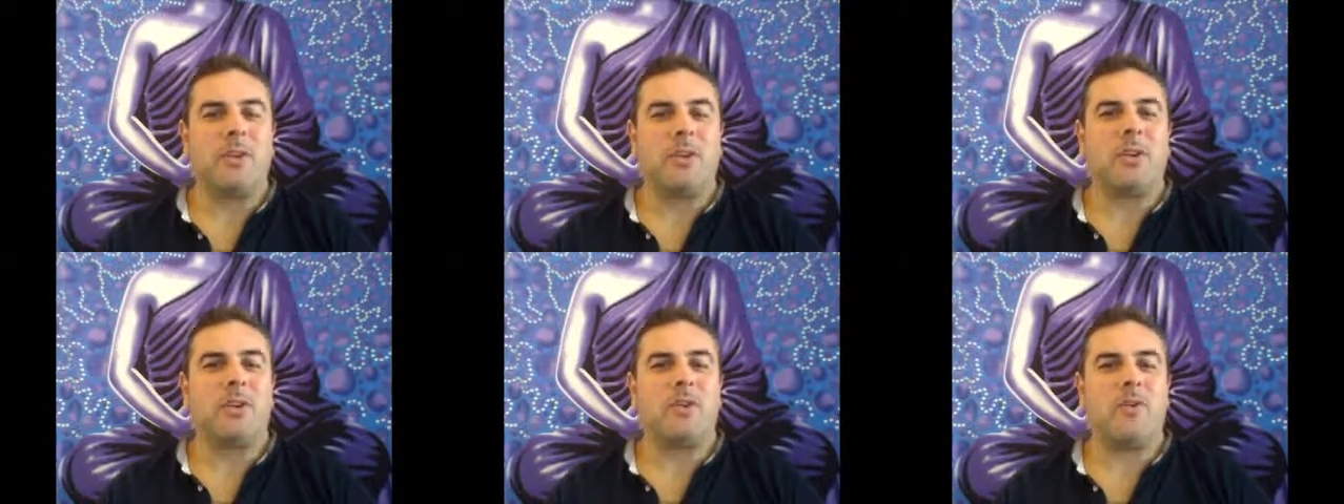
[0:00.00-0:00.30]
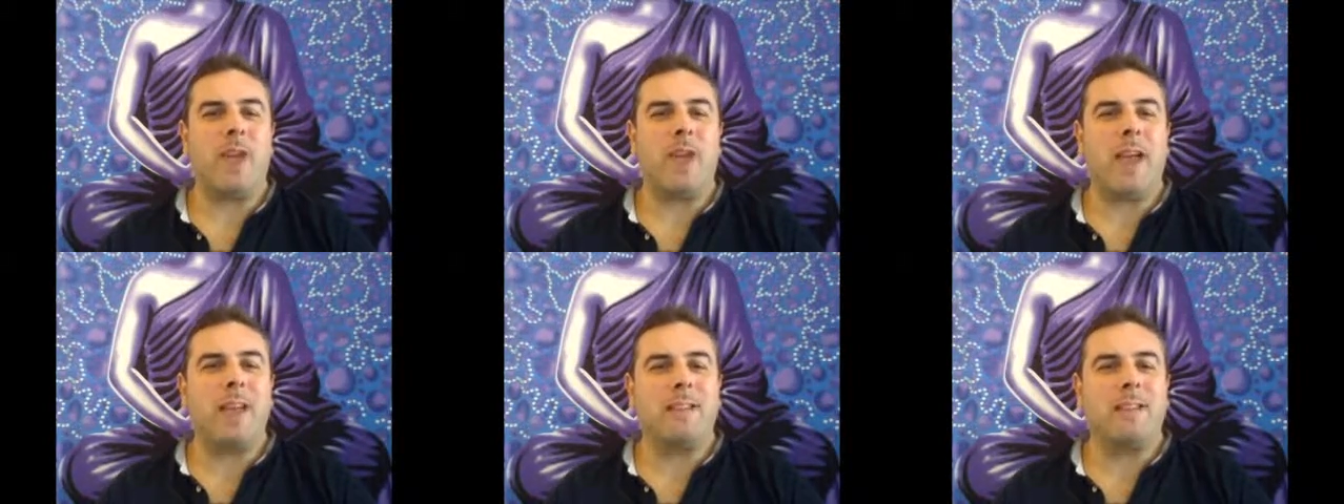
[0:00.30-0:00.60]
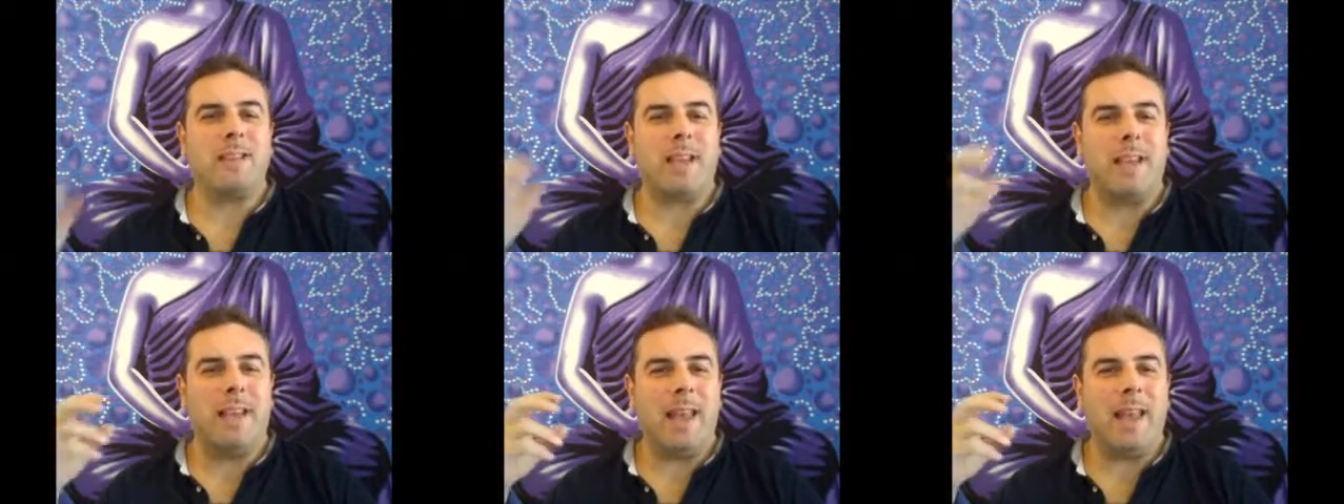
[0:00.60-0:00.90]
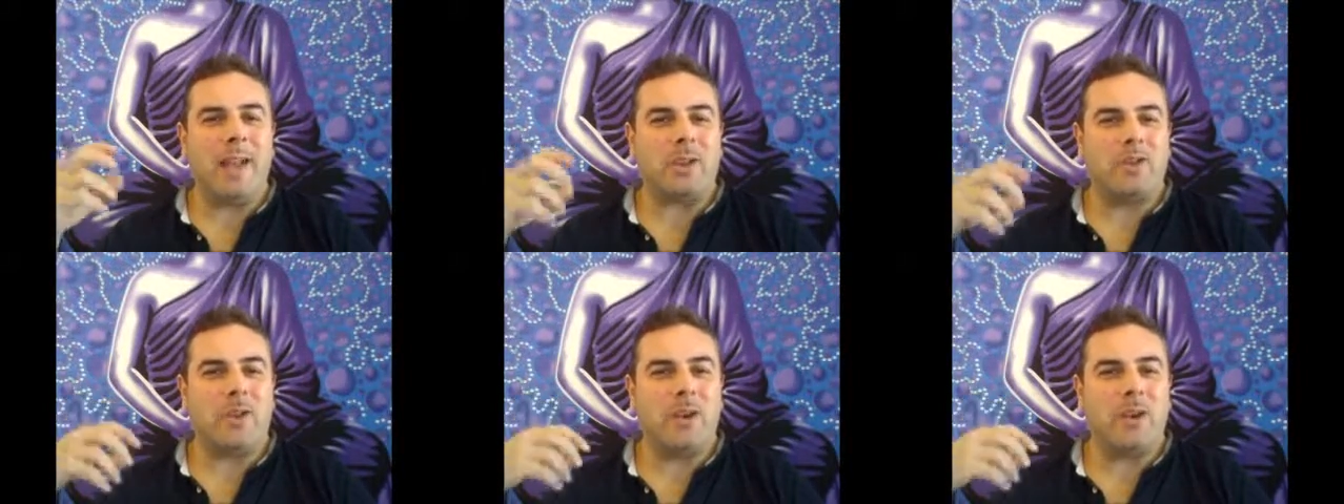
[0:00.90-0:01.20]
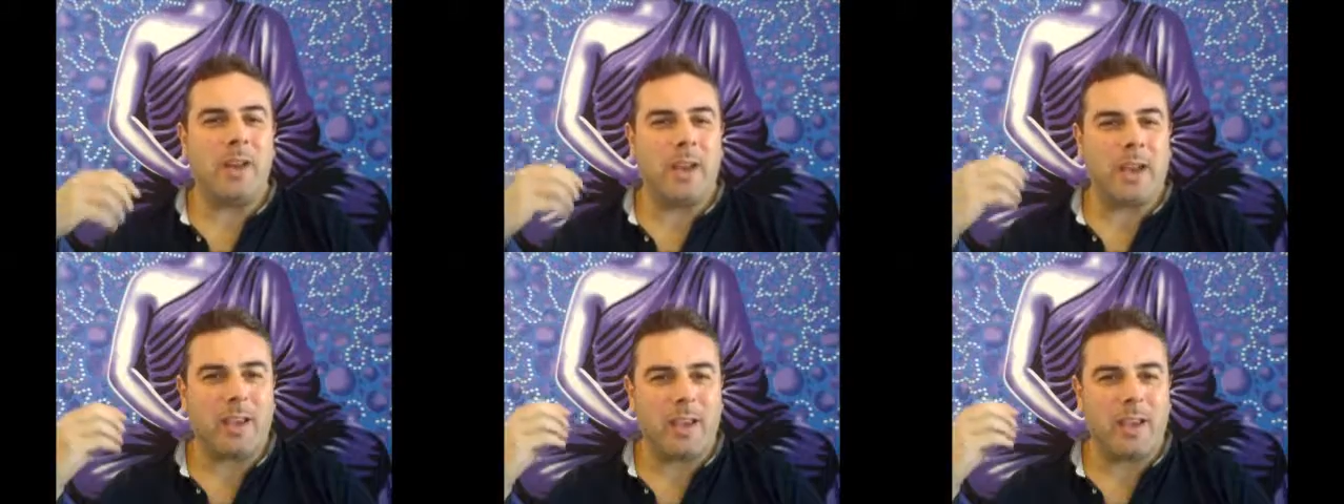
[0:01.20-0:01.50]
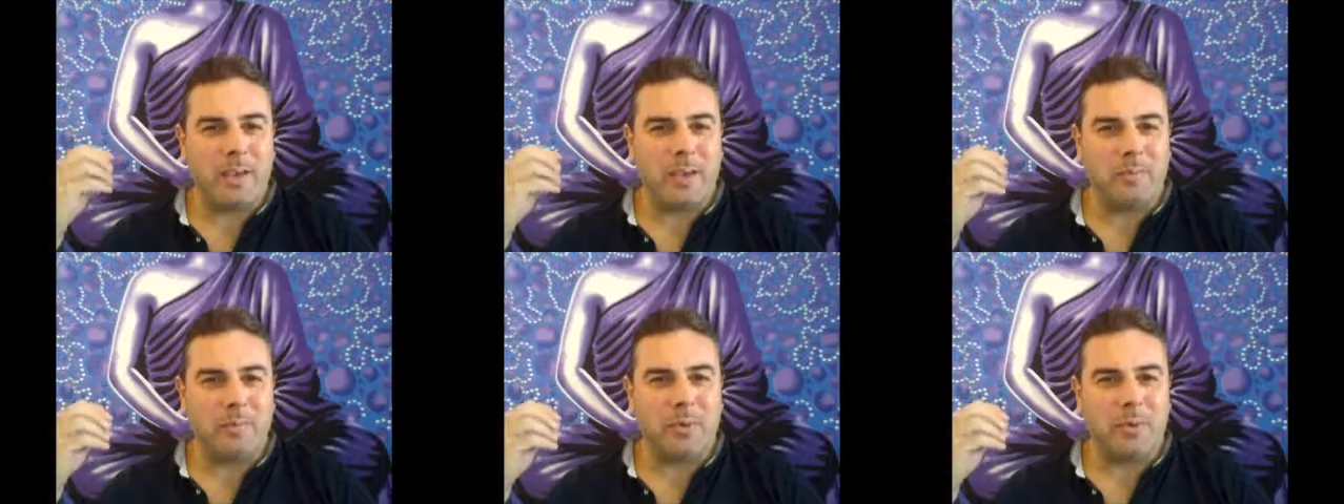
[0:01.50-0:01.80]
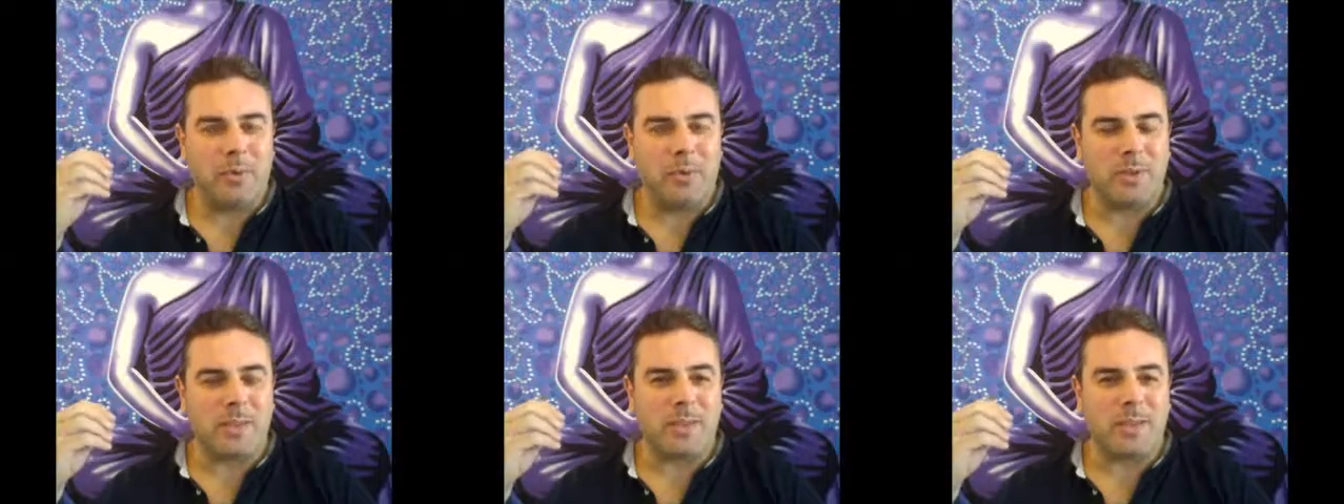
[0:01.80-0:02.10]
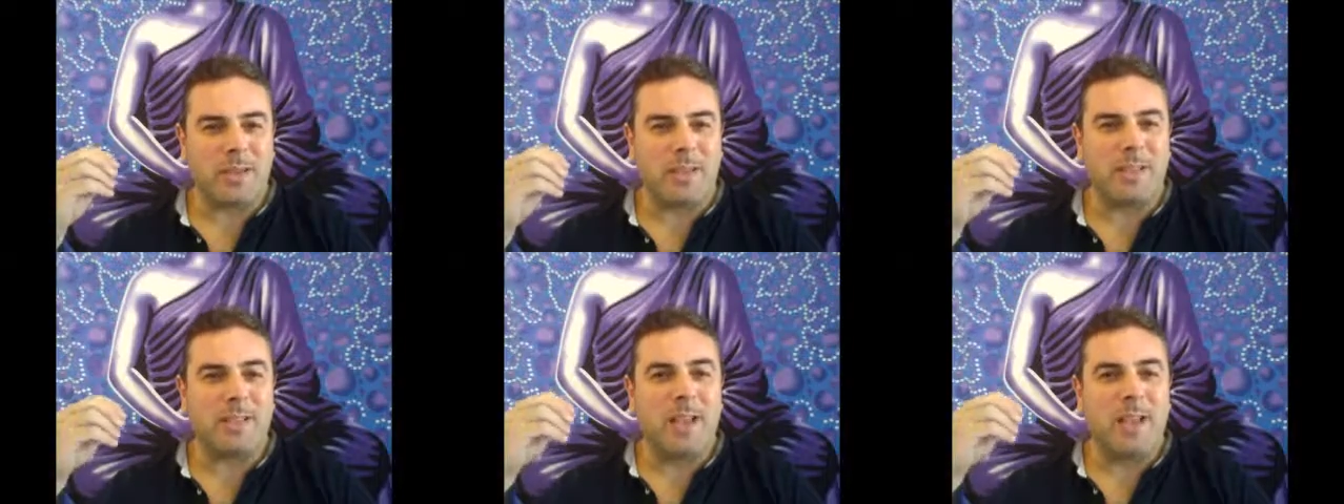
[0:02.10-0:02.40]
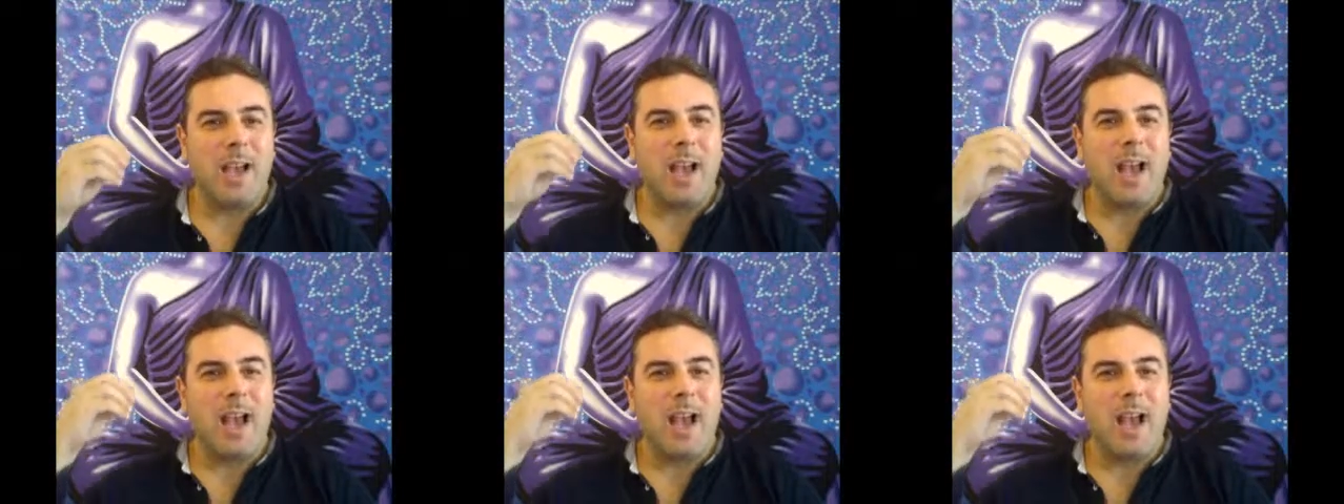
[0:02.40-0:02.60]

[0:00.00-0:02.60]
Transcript: create electronic impulses,